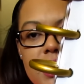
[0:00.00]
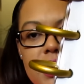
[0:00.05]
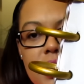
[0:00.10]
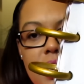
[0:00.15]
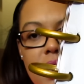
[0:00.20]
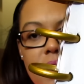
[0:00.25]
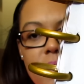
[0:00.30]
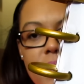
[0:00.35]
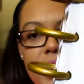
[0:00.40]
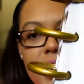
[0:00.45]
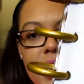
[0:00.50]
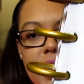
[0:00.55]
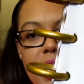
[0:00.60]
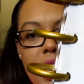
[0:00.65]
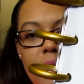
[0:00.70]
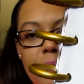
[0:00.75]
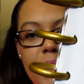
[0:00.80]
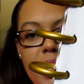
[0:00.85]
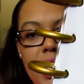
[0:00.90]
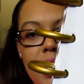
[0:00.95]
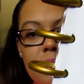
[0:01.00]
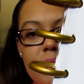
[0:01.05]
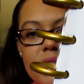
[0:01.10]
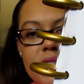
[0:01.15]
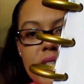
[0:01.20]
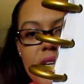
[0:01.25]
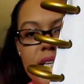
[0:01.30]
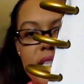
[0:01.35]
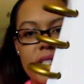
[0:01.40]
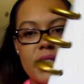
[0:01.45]
it's already coming up.
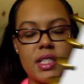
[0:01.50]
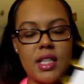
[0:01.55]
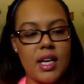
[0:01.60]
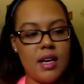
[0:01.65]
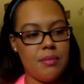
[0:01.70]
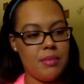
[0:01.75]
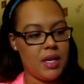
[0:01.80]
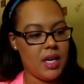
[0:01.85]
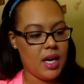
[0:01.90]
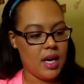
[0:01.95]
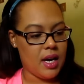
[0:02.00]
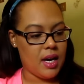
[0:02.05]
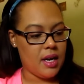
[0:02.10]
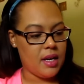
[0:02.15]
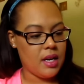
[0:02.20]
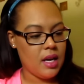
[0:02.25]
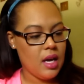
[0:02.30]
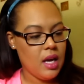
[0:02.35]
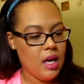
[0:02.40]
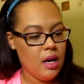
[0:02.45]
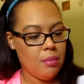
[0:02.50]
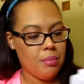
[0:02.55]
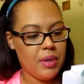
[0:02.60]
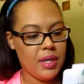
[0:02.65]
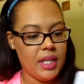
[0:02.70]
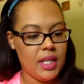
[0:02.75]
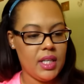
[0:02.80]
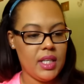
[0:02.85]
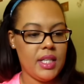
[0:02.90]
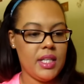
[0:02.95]
It's not stand behind.
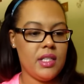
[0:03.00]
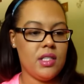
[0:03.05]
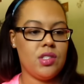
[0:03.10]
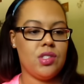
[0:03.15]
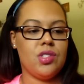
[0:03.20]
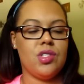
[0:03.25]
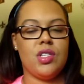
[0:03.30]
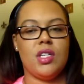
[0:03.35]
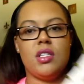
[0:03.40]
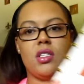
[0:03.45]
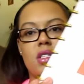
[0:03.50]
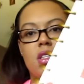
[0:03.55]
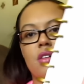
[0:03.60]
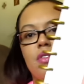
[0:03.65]
But it is just